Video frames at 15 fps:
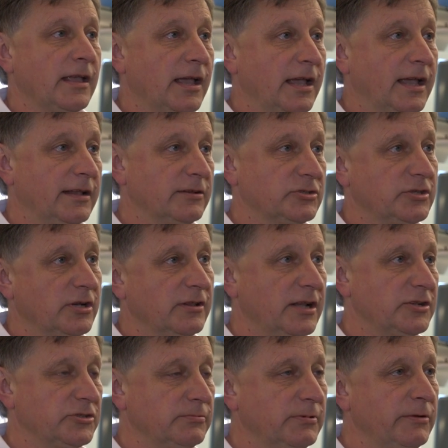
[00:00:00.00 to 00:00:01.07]
and so
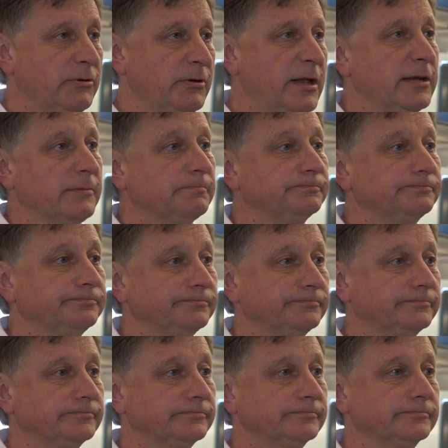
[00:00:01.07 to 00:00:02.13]
that's the way we went.
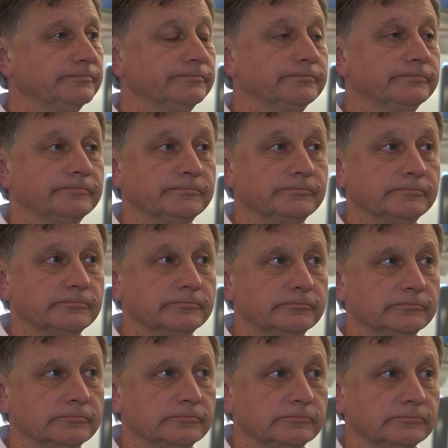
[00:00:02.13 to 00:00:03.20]
And can you
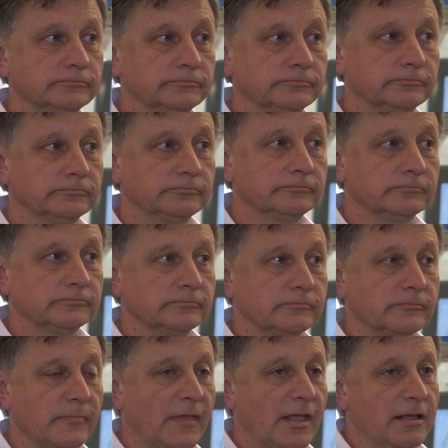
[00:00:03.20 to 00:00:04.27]
quantify the savings?
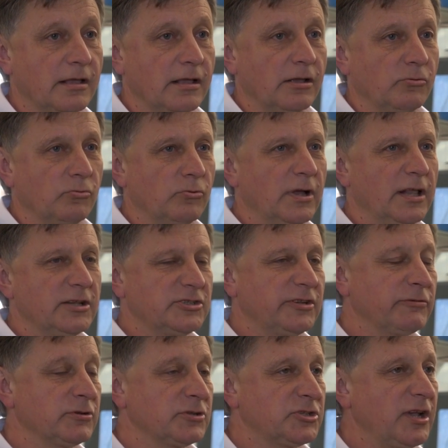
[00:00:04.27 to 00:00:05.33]
Well, it's
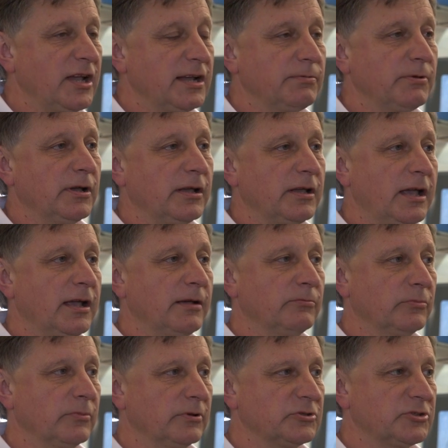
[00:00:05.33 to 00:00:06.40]
difficult to say, but
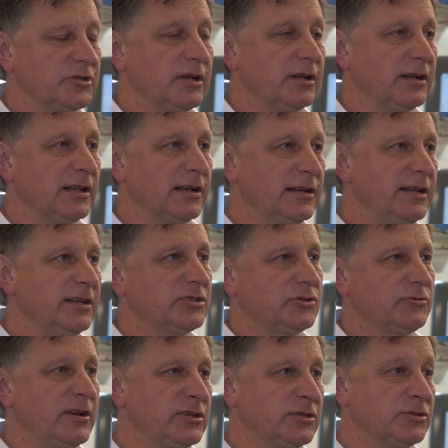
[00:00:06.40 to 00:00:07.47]
um, certainly at least
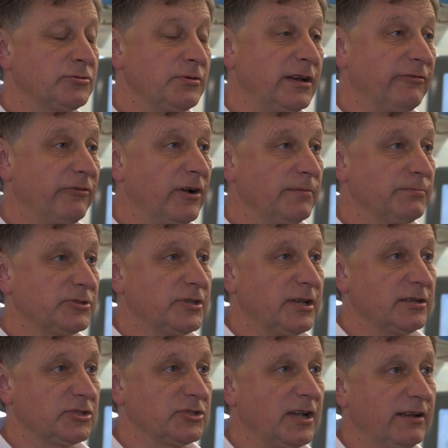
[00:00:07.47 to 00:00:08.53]
20 to
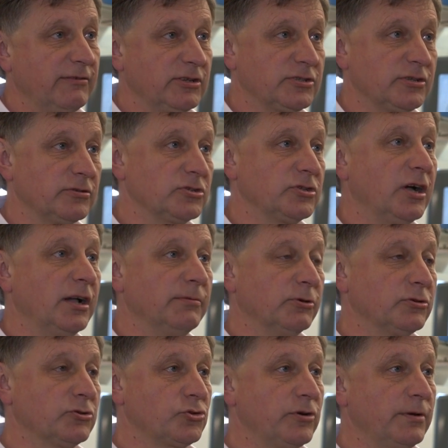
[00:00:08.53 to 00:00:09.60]
25% savings on time
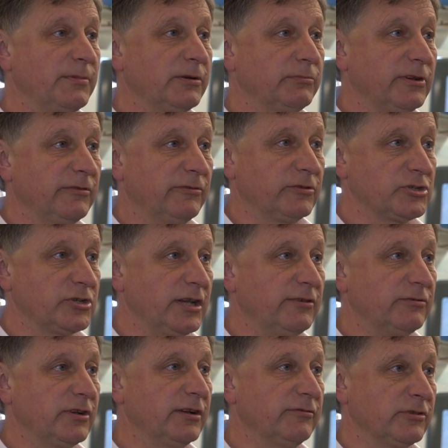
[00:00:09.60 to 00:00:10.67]
on trimming we've
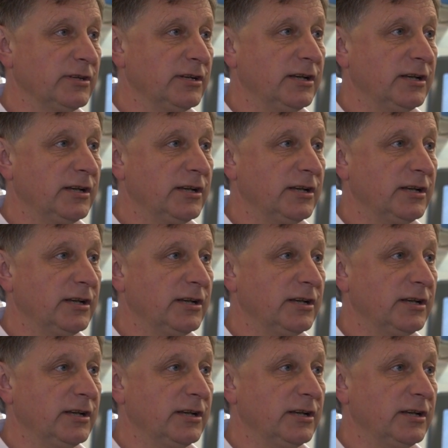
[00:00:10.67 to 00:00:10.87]
achieved over the